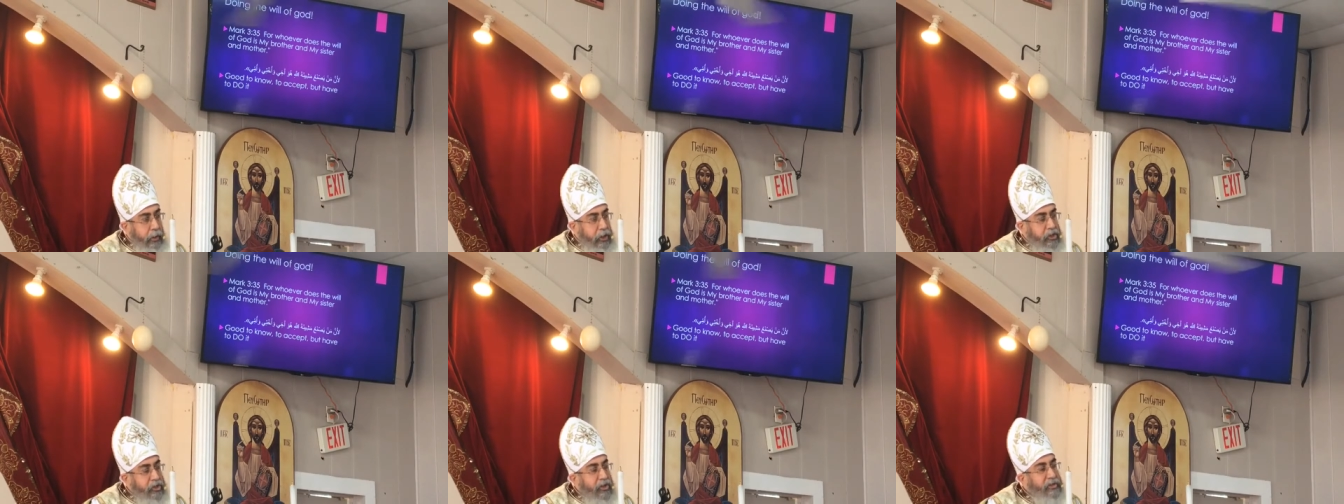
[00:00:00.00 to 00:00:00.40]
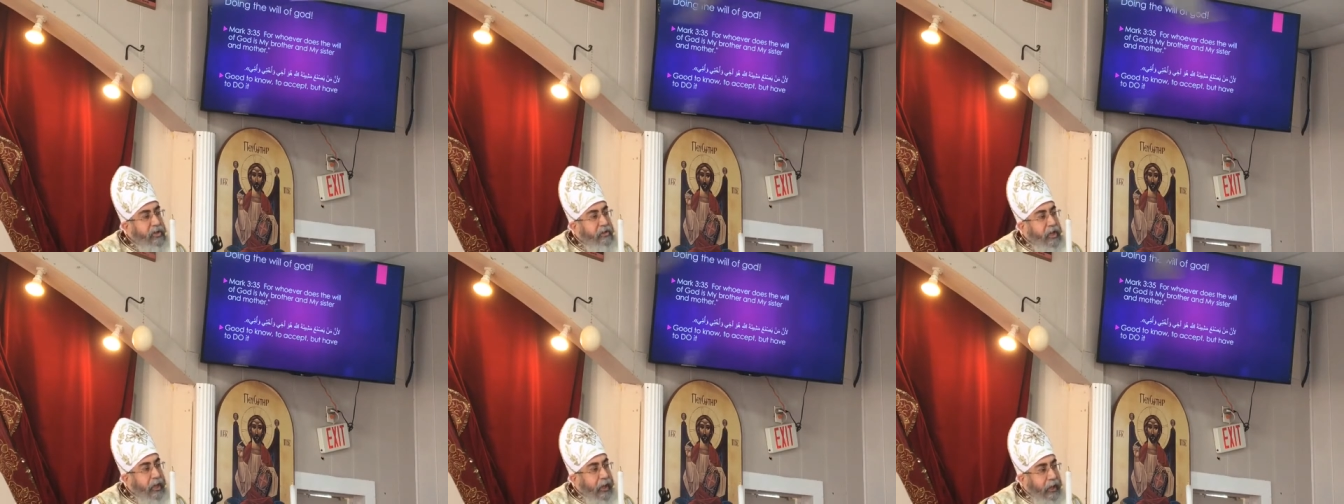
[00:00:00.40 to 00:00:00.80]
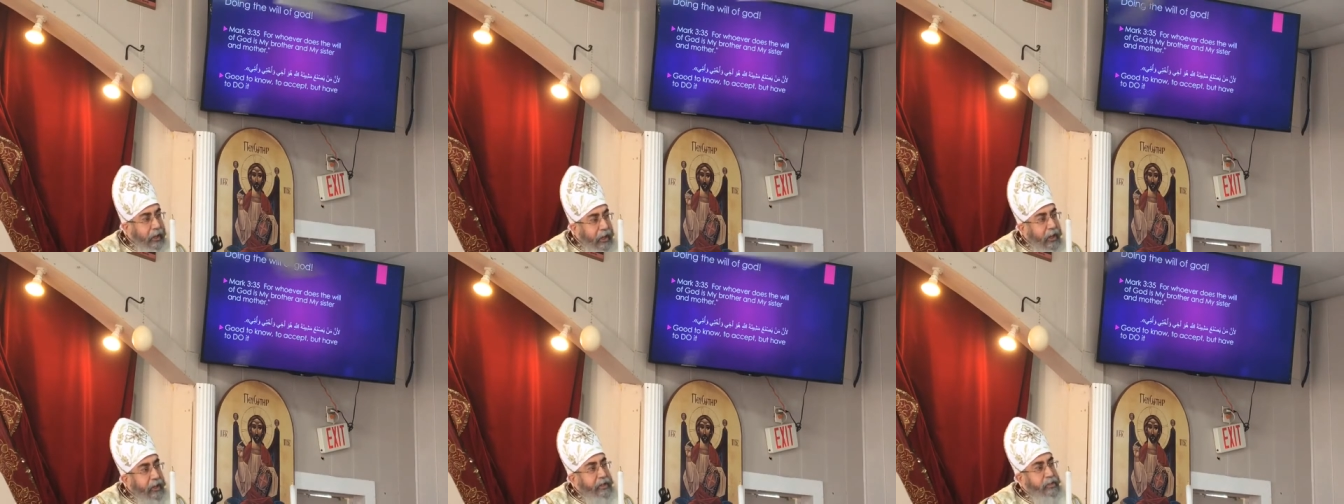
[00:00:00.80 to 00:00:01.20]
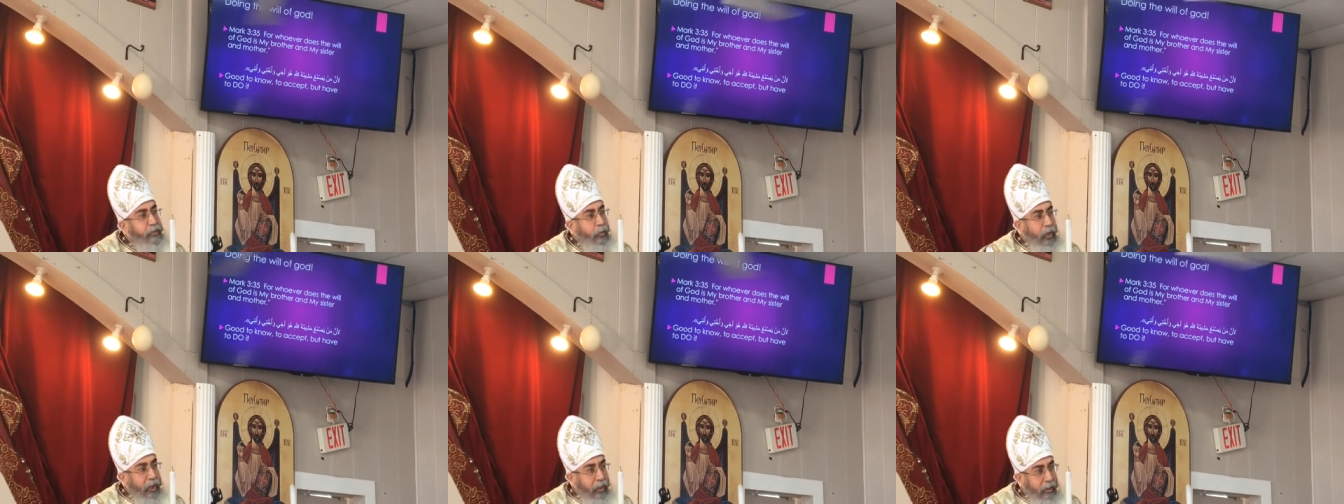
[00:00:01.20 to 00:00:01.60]
He just declare
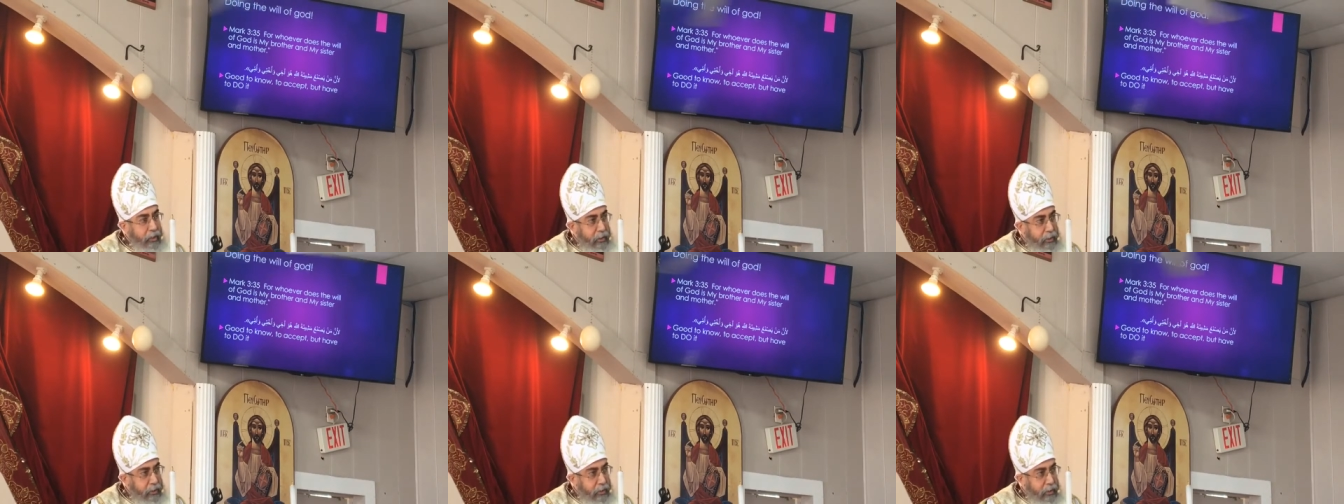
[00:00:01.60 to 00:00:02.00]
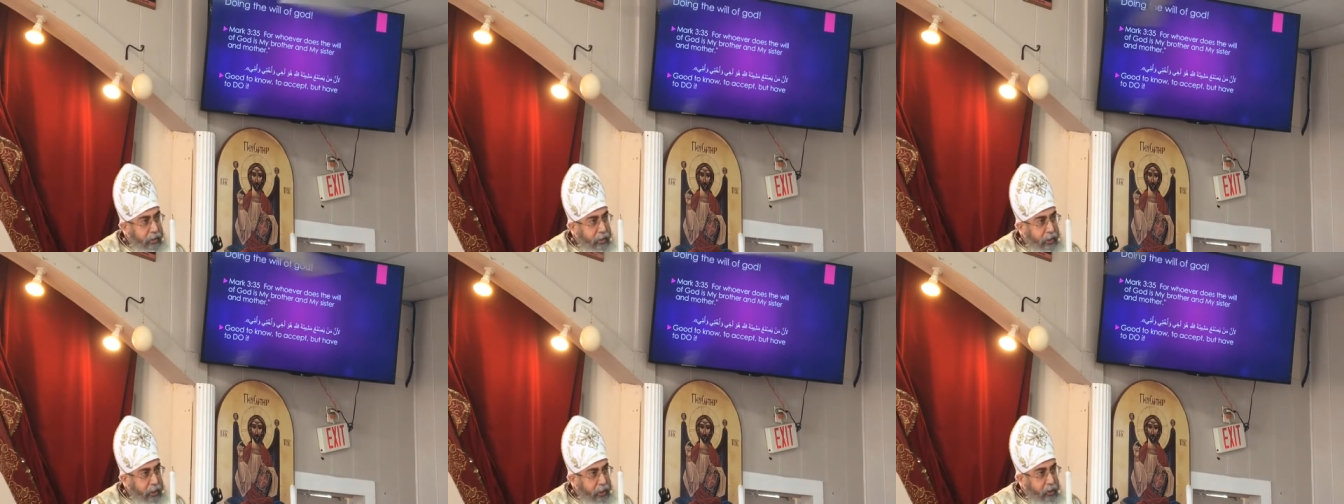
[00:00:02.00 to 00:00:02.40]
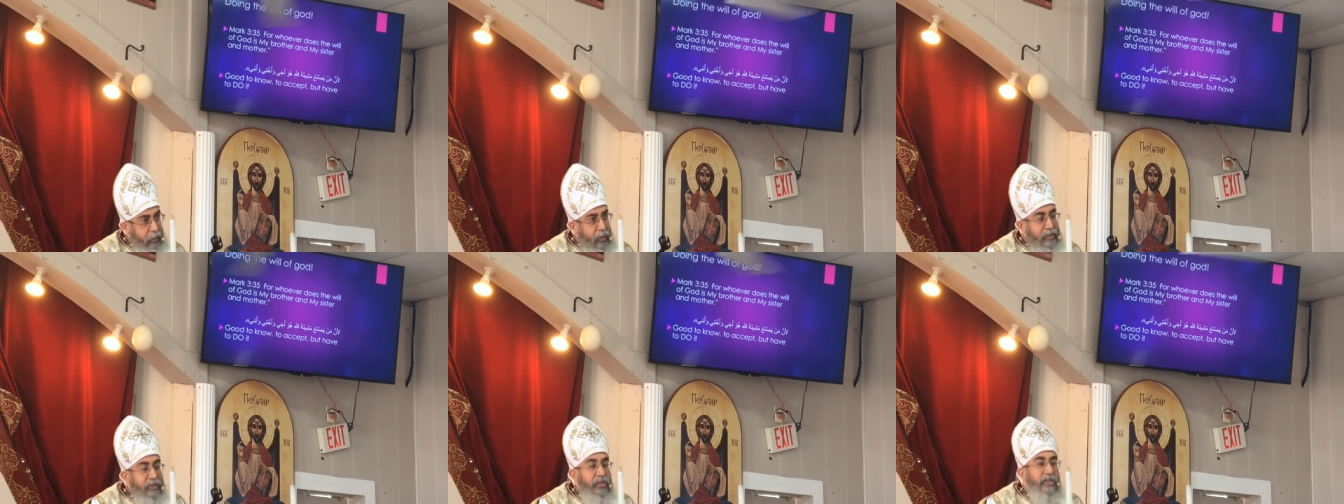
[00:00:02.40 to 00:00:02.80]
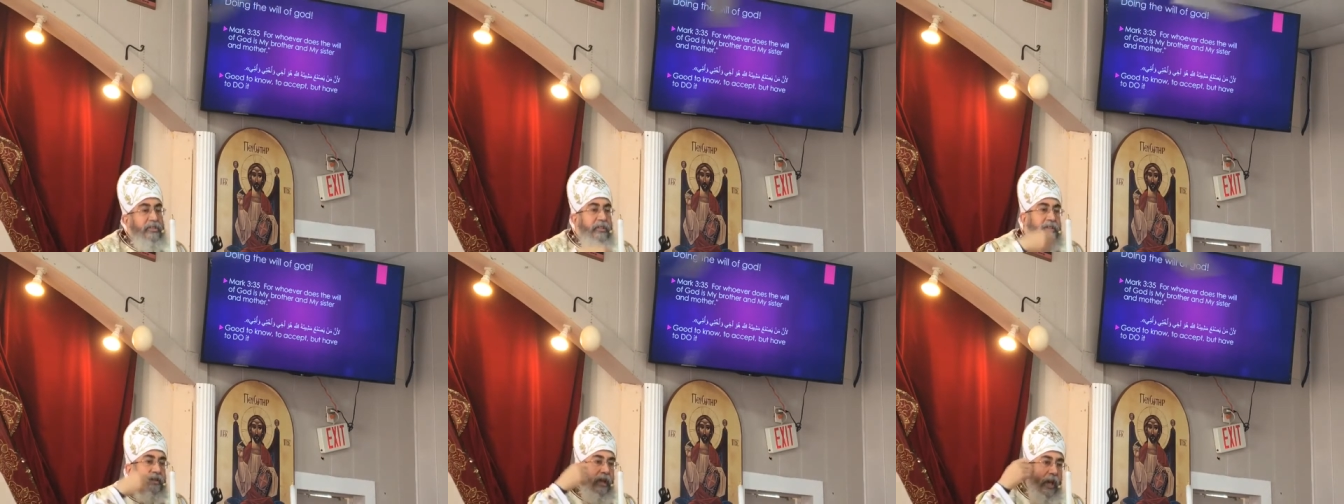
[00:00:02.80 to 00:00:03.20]
his will. He was
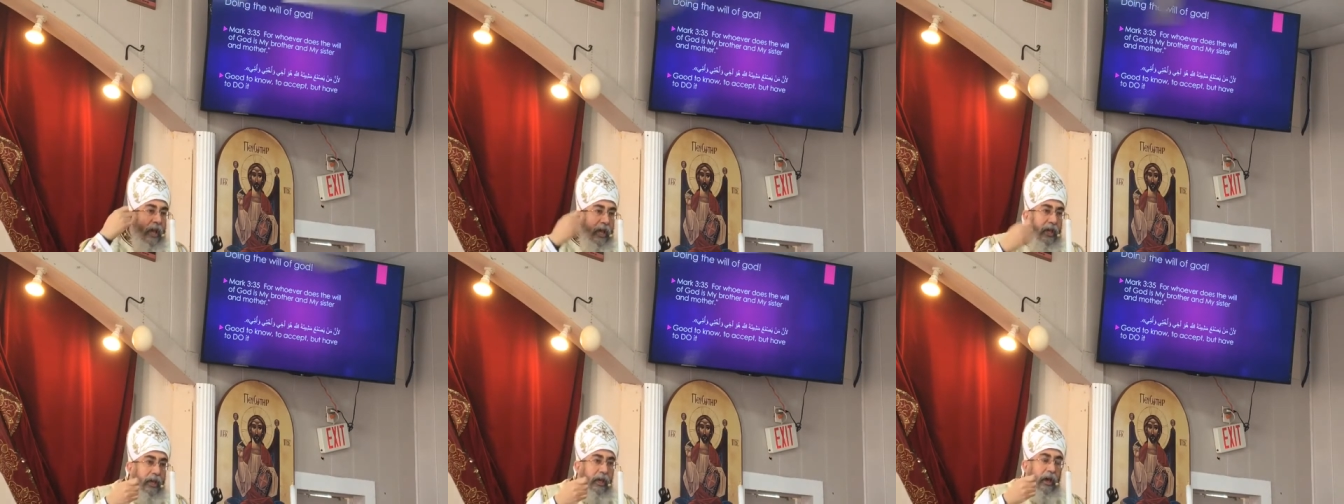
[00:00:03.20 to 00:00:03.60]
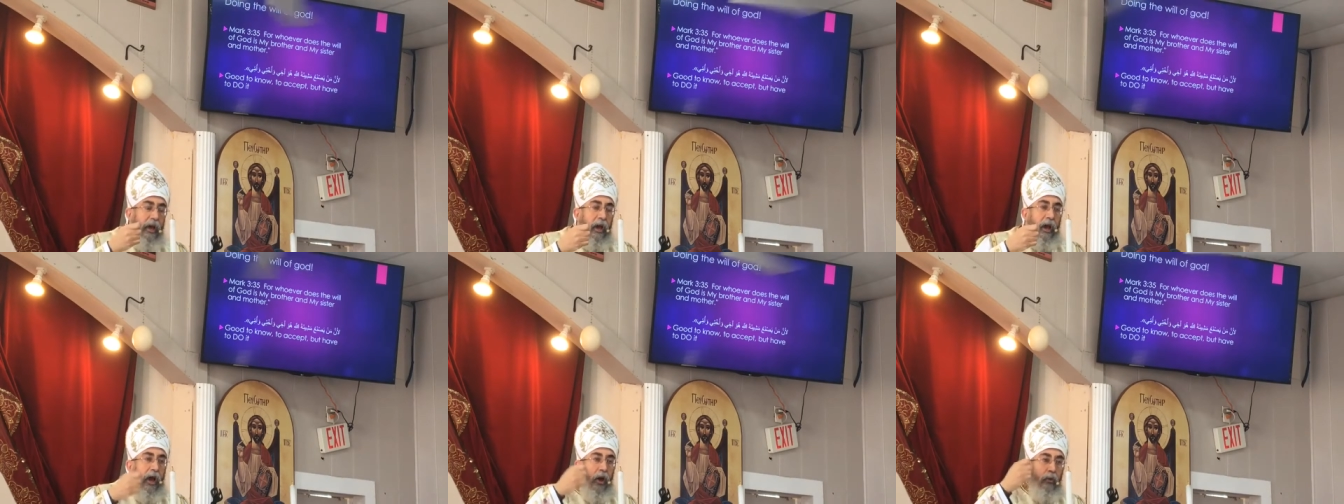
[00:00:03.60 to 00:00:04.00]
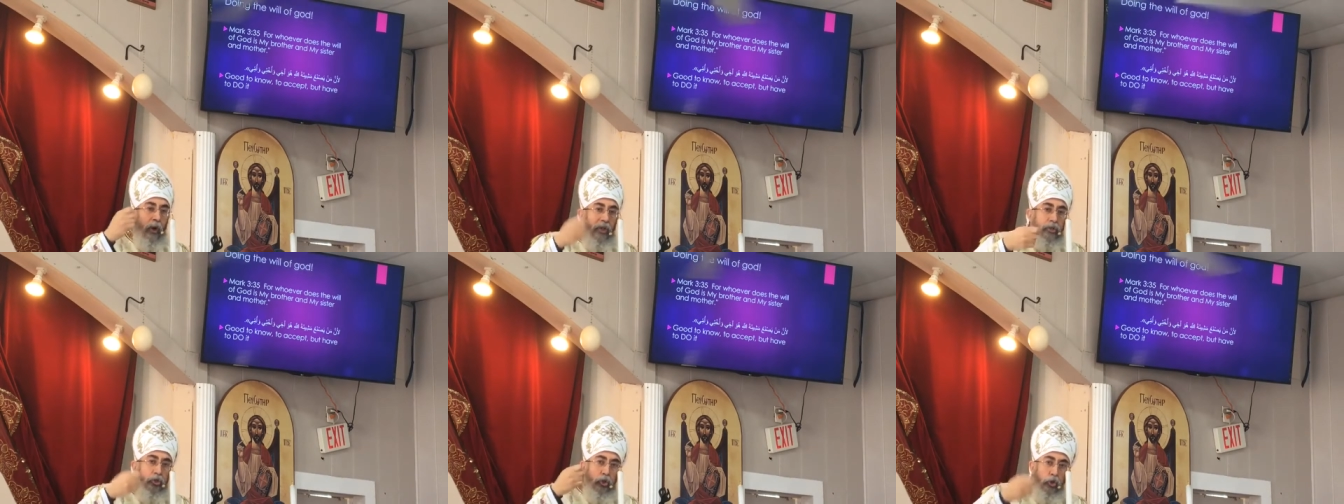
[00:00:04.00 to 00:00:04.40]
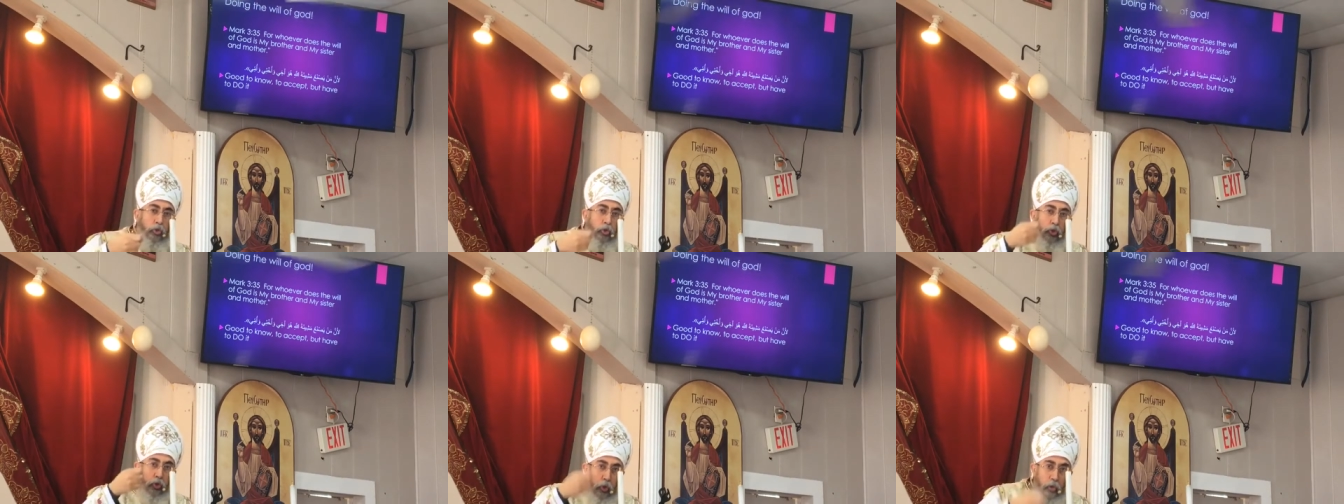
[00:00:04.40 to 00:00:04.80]
just to say, I want
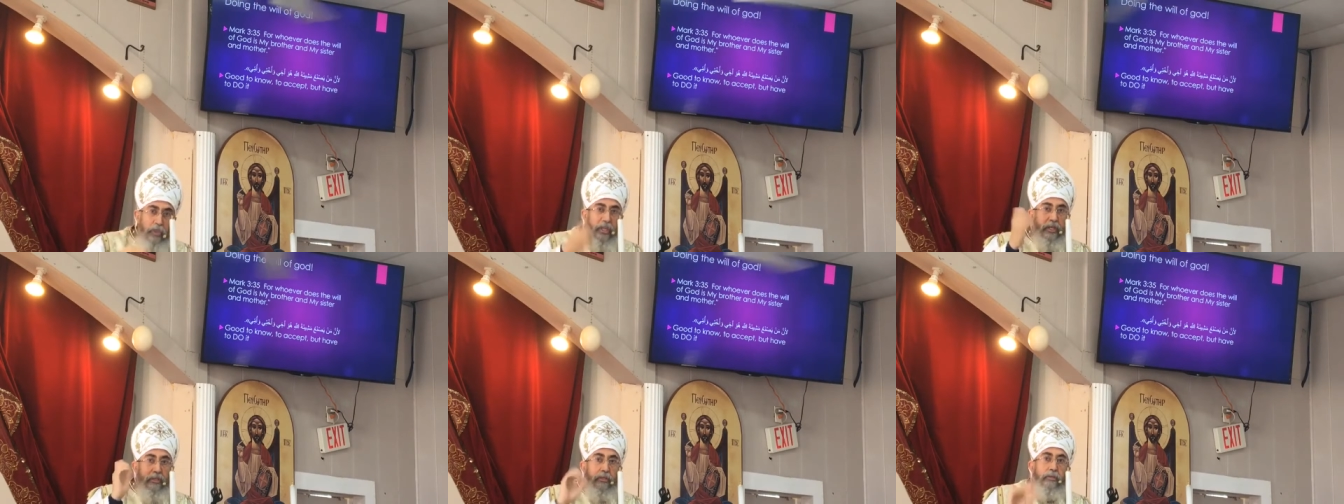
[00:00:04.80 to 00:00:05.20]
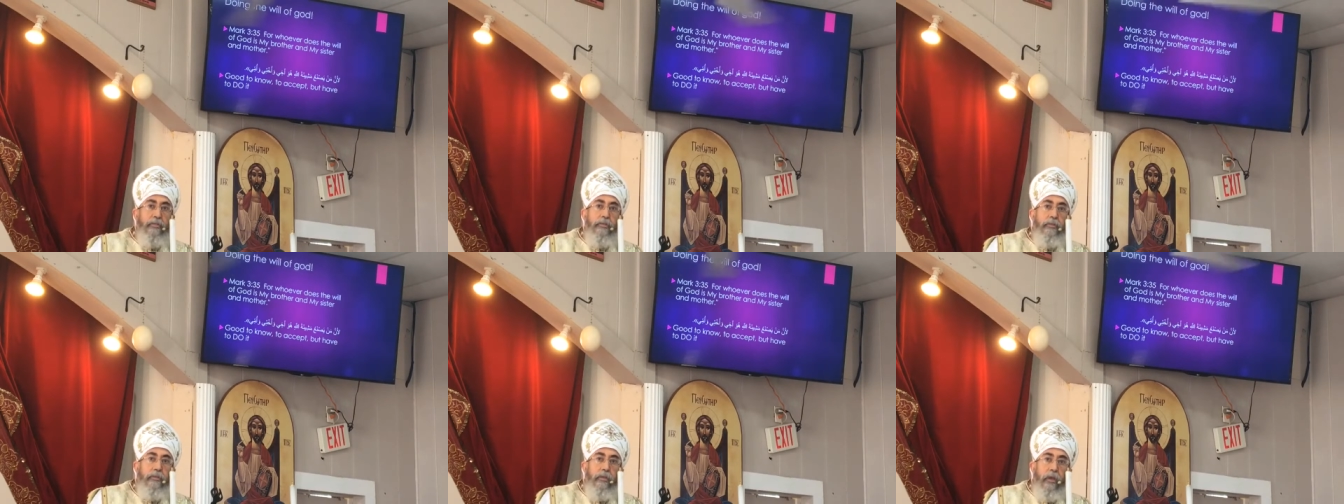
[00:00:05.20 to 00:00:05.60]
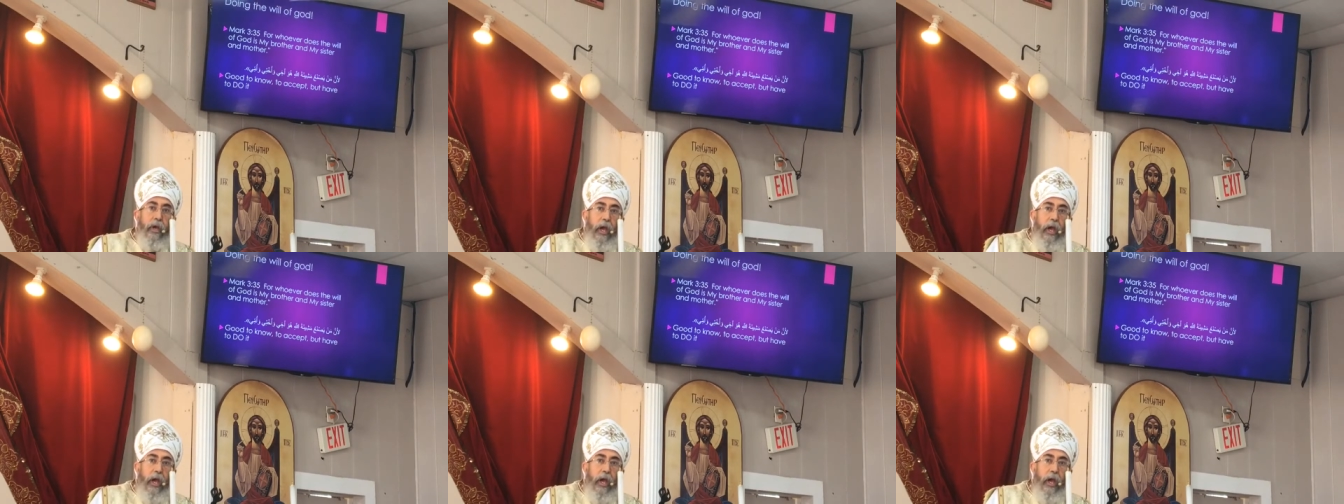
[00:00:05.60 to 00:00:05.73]
you to do this.